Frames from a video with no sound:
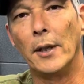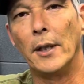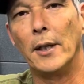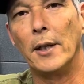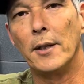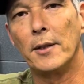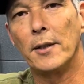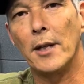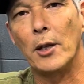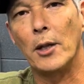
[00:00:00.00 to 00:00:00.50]
It
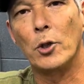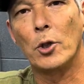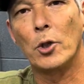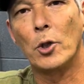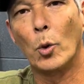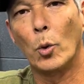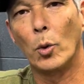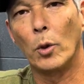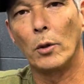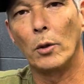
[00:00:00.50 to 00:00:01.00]
is a
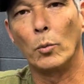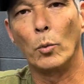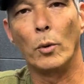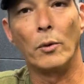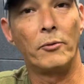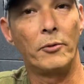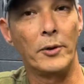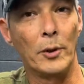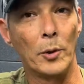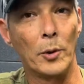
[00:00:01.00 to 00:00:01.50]
short,
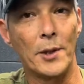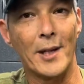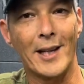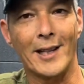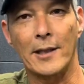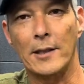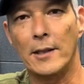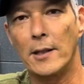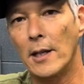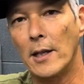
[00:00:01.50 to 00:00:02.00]
what feels
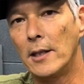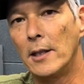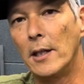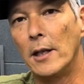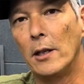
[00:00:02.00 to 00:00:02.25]
like a 60